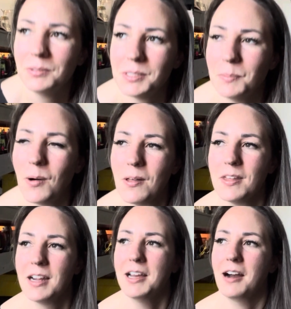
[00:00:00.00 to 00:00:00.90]
small
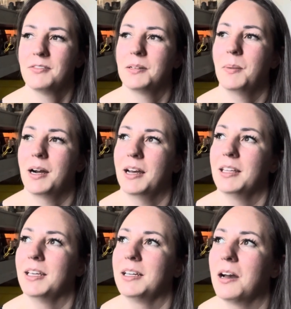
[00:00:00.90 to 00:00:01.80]
that I have to buy
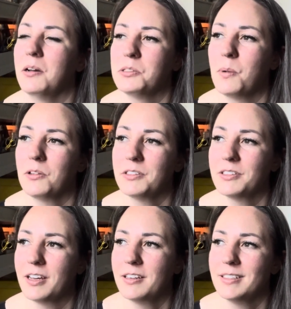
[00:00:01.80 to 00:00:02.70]
like a smaller
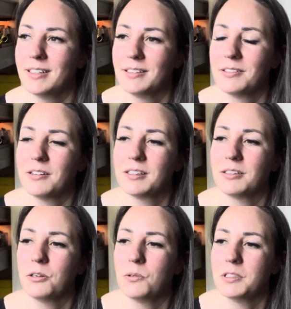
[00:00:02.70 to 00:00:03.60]
size. That's not the
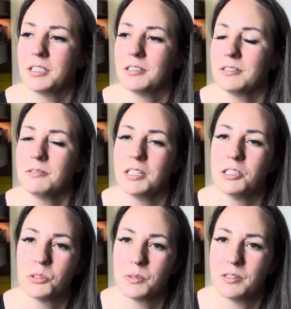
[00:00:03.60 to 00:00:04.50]
goal here. I
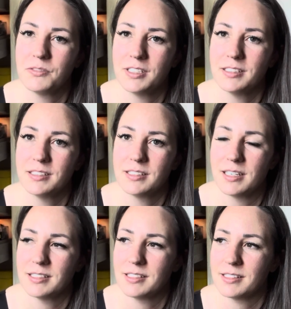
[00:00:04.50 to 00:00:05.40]
just want to fit in the
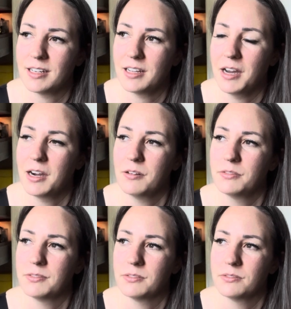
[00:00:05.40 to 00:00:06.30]
sizes that I have
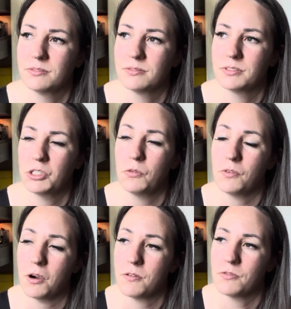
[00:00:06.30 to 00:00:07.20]
so
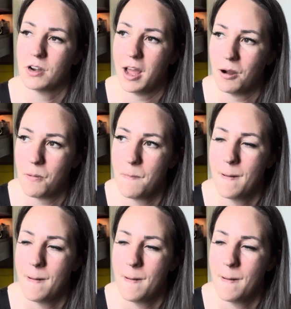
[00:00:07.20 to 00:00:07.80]
far for now.